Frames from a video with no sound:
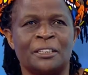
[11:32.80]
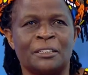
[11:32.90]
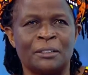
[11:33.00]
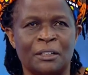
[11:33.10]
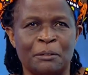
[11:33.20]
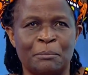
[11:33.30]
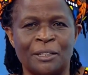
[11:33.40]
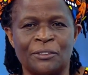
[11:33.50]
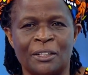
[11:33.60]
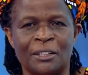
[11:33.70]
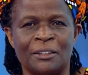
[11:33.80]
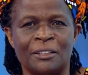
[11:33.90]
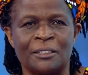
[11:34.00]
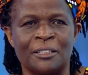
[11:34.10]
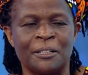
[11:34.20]
it by saying
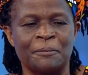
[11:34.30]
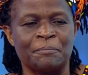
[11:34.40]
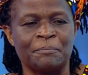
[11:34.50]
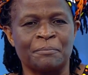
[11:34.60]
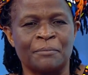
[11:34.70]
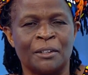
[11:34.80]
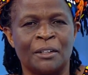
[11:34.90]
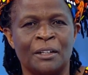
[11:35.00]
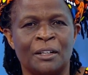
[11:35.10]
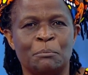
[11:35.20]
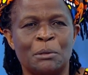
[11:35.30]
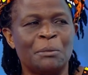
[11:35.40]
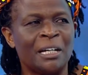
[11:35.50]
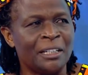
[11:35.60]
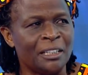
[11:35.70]
that
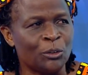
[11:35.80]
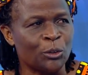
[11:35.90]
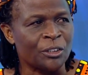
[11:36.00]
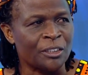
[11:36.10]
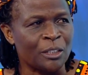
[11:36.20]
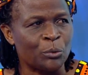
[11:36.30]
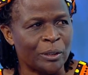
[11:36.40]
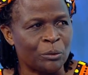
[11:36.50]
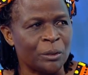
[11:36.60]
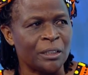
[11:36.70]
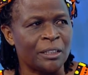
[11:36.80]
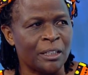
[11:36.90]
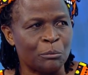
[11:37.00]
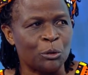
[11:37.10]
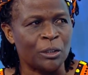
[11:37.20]
BBI did not start when we
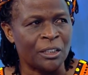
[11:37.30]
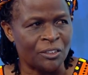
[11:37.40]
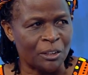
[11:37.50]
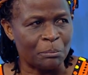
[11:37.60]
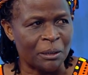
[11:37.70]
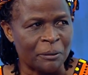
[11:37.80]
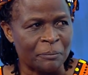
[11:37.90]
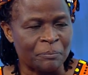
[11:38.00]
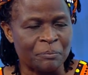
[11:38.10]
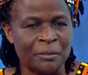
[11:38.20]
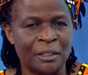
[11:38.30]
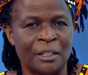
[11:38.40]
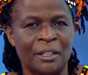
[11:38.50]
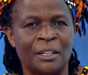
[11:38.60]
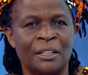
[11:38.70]
came to the assembly.
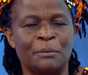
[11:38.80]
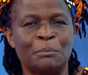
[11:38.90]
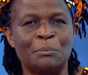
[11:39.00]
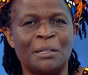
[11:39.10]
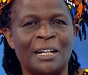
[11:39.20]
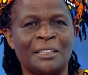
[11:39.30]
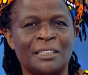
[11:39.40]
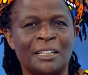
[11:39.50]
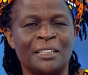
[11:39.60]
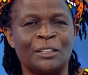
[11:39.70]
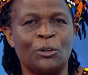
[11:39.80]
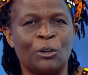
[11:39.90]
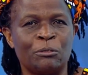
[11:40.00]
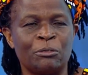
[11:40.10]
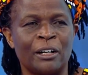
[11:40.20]
BBI started
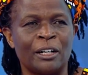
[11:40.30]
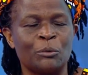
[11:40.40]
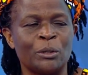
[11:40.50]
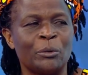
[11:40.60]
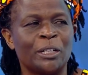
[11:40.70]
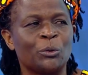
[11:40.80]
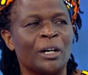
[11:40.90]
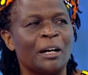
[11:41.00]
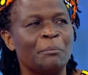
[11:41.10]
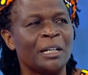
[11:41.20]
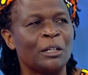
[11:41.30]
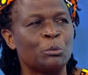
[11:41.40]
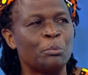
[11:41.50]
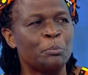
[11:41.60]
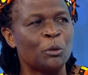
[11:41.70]
off and we went to Kakamega
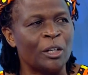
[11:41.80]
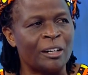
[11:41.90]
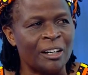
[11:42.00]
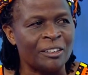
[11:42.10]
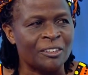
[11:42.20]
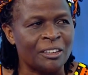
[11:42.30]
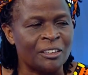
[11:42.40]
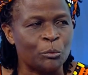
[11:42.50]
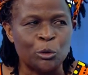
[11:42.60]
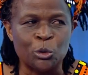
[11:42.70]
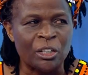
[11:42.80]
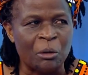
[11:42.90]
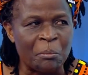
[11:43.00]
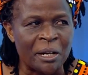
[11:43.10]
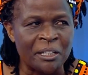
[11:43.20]
to popularize it. We used
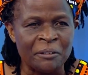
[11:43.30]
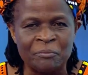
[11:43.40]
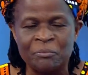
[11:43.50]
our money.